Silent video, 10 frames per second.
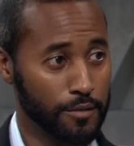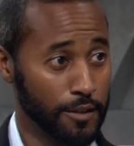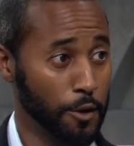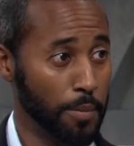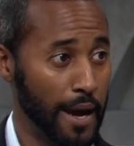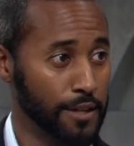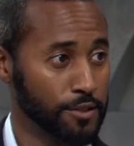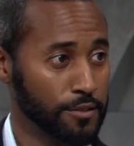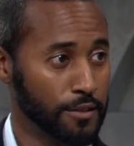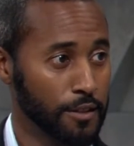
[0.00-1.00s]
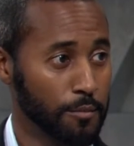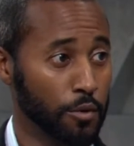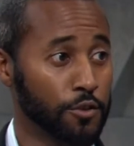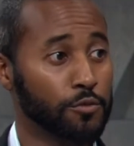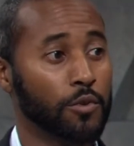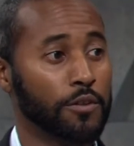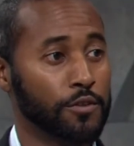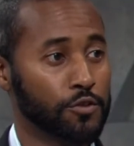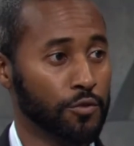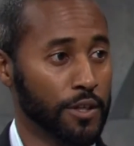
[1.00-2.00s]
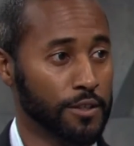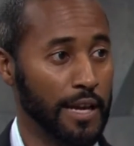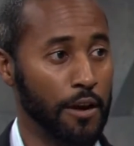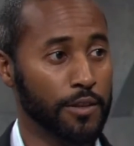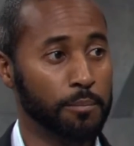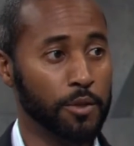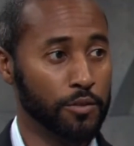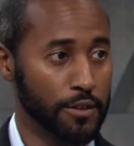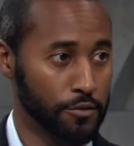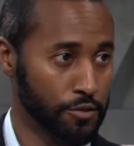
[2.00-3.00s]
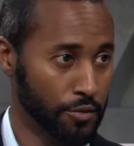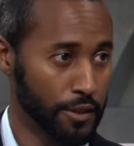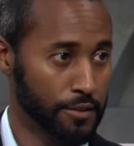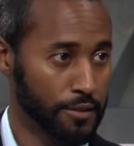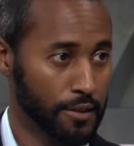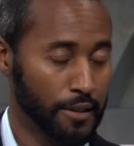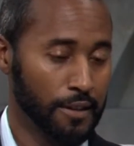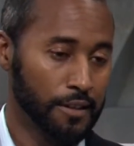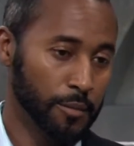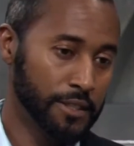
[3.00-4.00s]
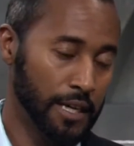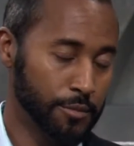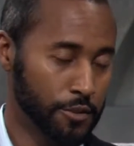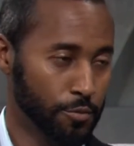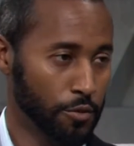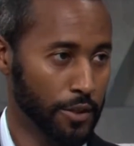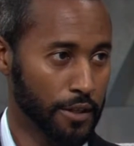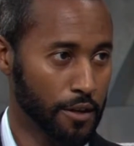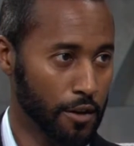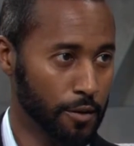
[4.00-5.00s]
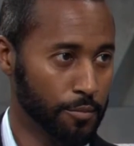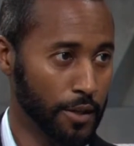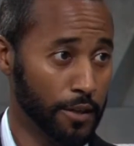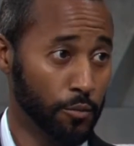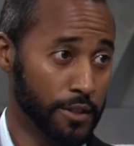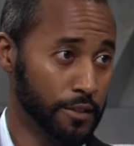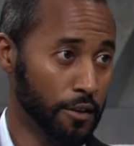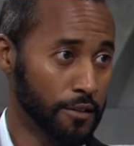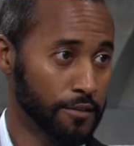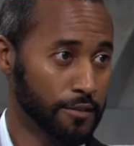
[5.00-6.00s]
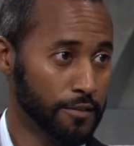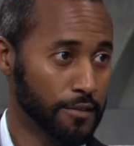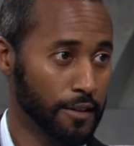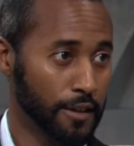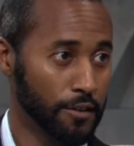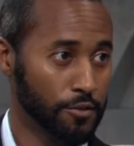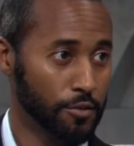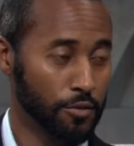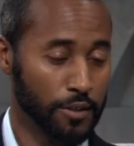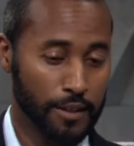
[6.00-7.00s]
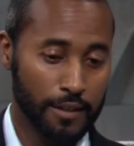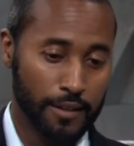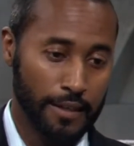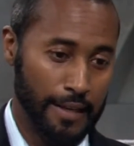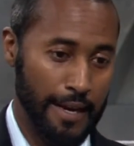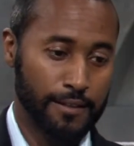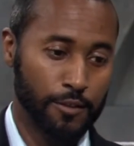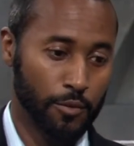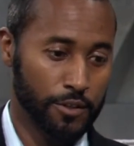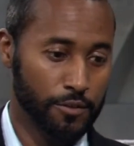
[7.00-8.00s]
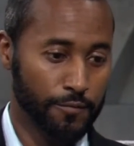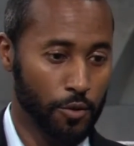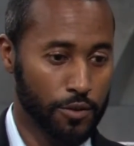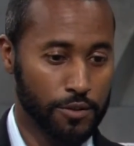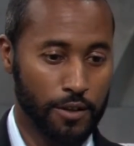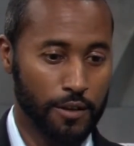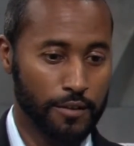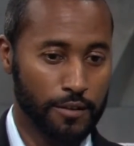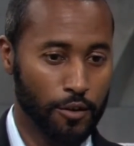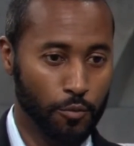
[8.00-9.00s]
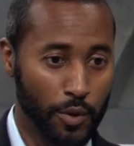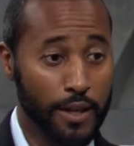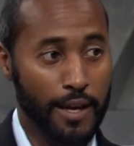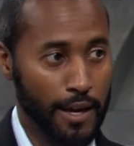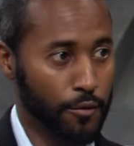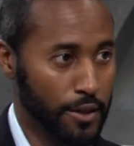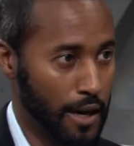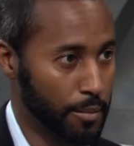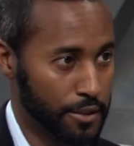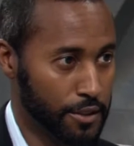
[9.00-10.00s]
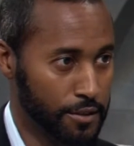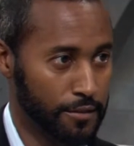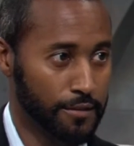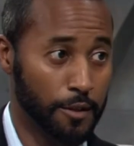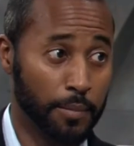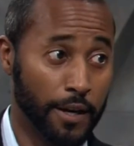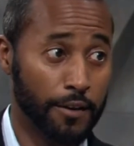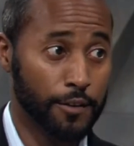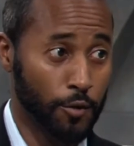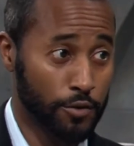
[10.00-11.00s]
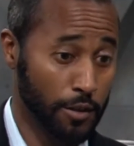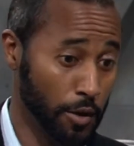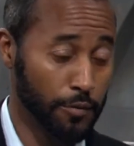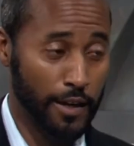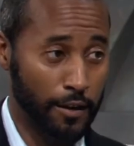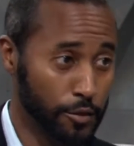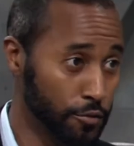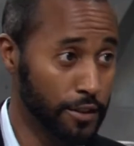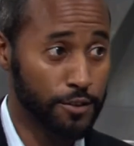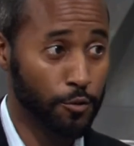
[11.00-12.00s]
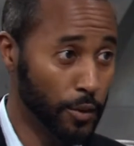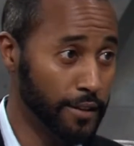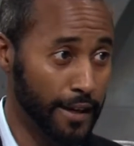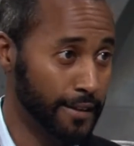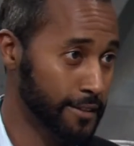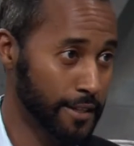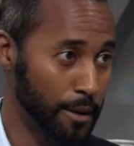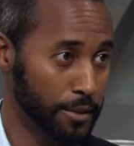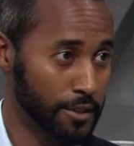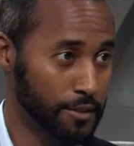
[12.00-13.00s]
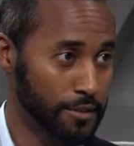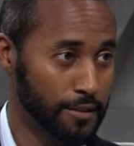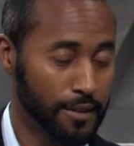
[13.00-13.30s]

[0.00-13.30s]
their passion, but also what are their strengths and how are they building their strengths. Many times in sport we get caught up in wins and losses. So an athlete wants to focus on winning every competition. Then a parent gets focused on, well, we've got to do this to win that next competition.